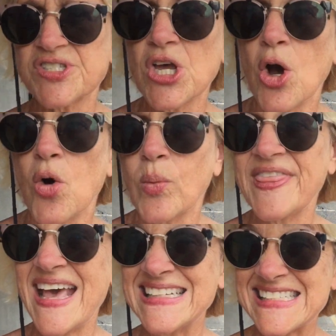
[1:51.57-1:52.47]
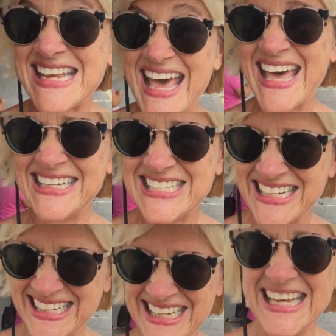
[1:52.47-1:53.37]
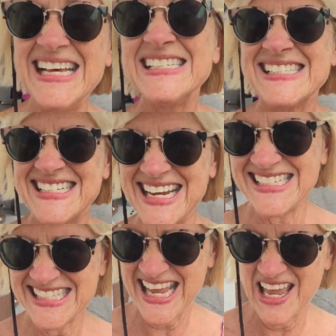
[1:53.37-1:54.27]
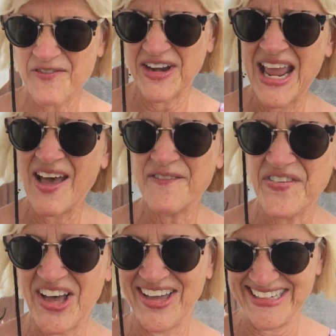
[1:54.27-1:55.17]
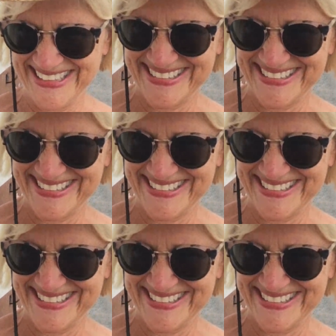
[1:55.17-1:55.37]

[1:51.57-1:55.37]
So, with that said, stay safe and have fun.